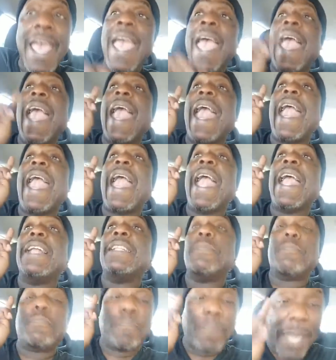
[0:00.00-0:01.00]
and
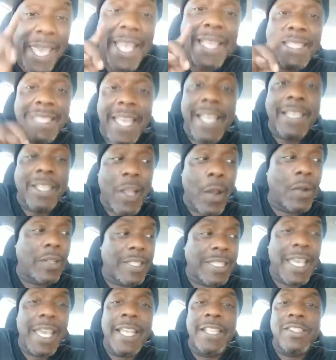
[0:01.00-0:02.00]

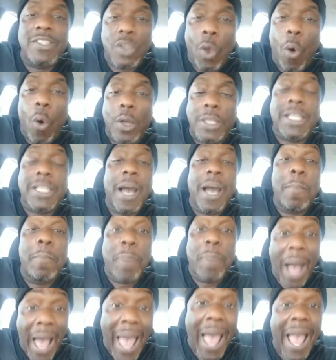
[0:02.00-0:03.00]
PG-13 scored
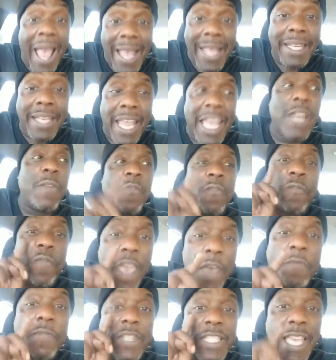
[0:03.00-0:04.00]
combined in
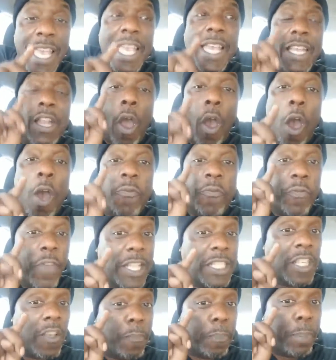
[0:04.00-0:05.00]
15
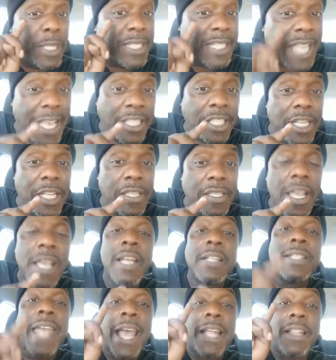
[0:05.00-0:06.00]
offensive possessions
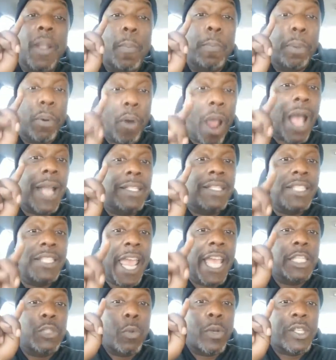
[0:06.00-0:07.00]
that LeBron
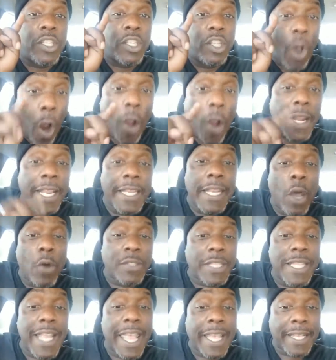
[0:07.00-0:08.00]
James was guarding
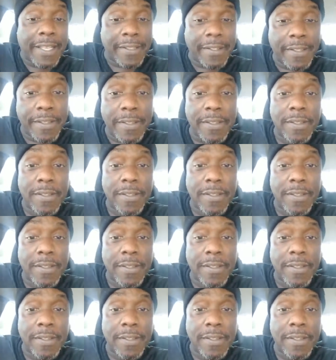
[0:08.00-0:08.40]
those niggas?